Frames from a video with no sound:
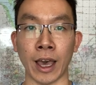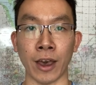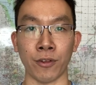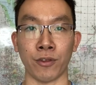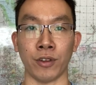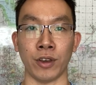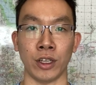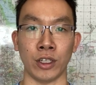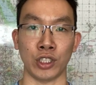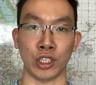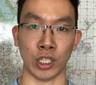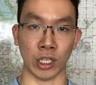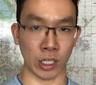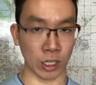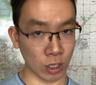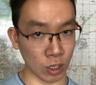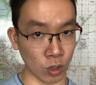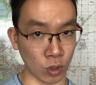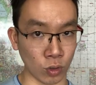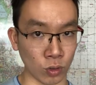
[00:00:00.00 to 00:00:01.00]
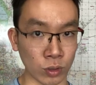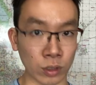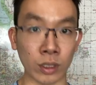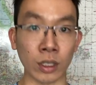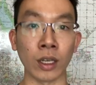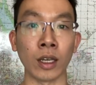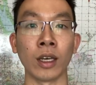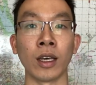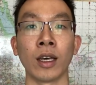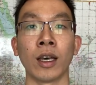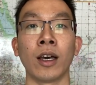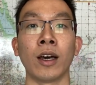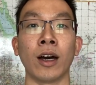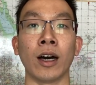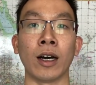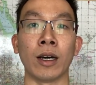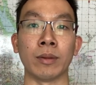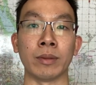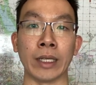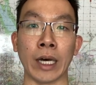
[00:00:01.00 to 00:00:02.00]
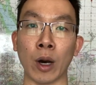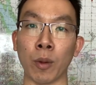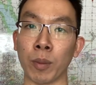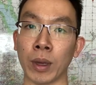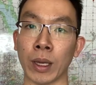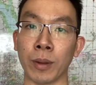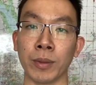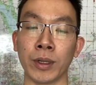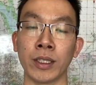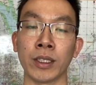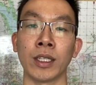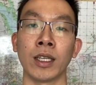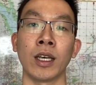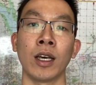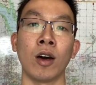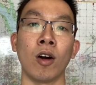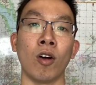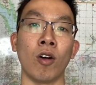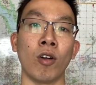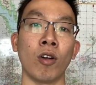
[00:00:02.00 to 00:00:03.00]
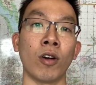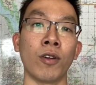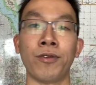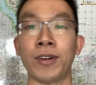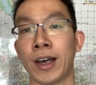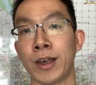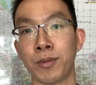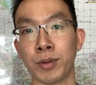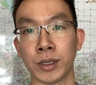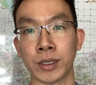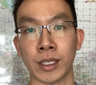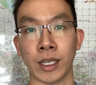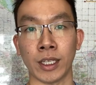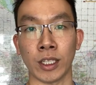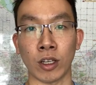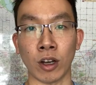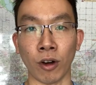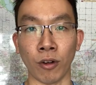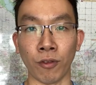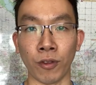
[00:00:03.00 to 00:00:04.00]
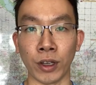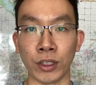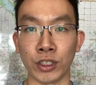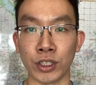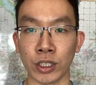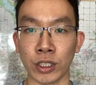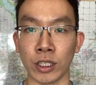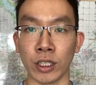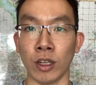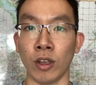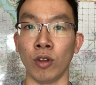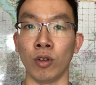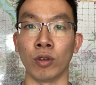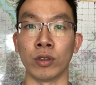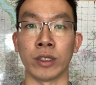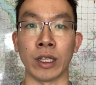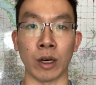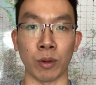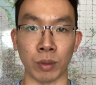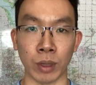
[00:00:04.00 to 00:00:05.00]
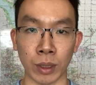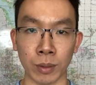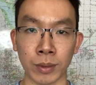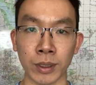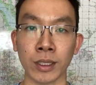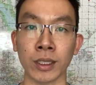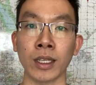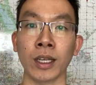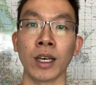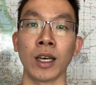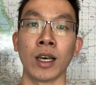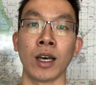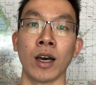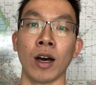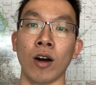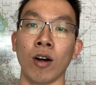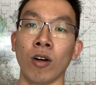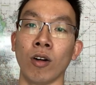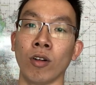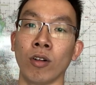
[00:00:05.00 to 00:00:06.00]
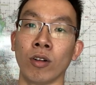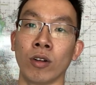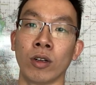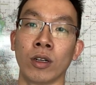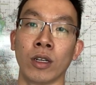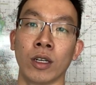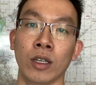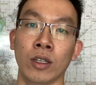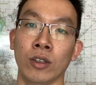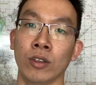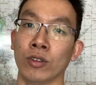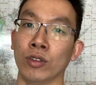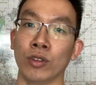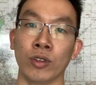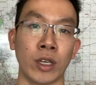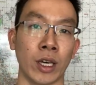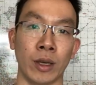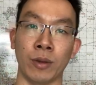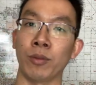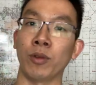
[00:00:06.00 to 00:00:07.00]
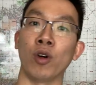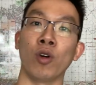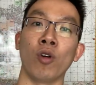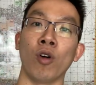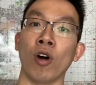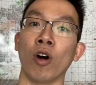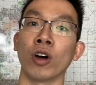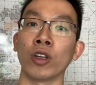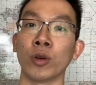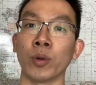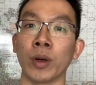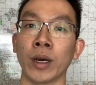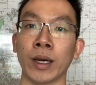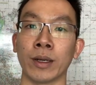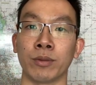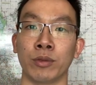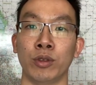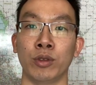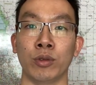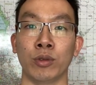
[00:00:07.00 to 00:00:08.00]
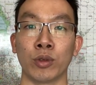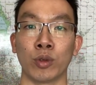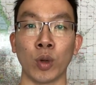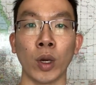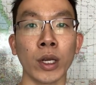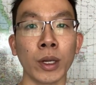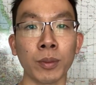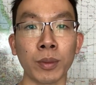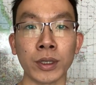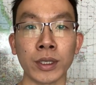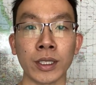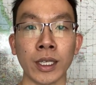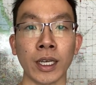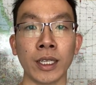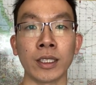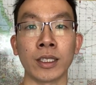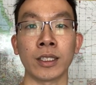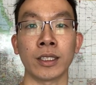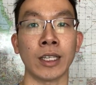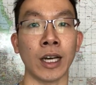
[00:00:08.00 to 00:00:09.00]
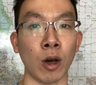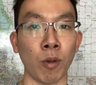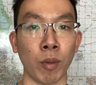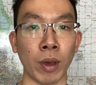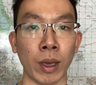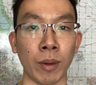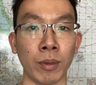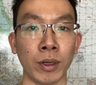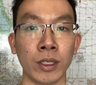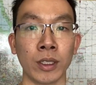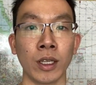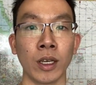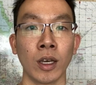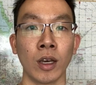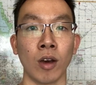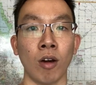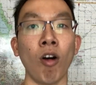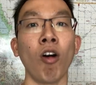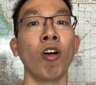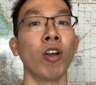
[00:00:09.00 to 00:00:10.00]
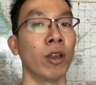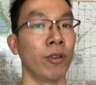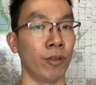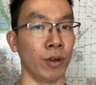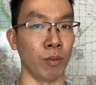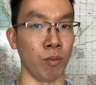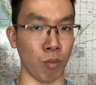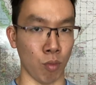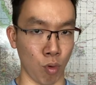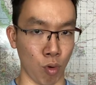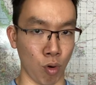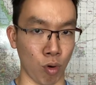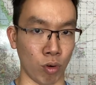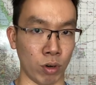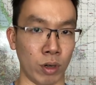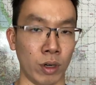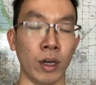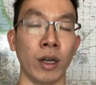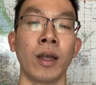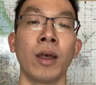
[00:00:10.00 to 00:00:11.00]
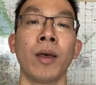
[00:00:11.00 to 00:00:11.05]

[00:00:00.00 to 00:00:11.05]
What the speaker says: FHA loan down payment, or 5% conventional loan down payment, or you can go all the way up to 20% down payment or even more.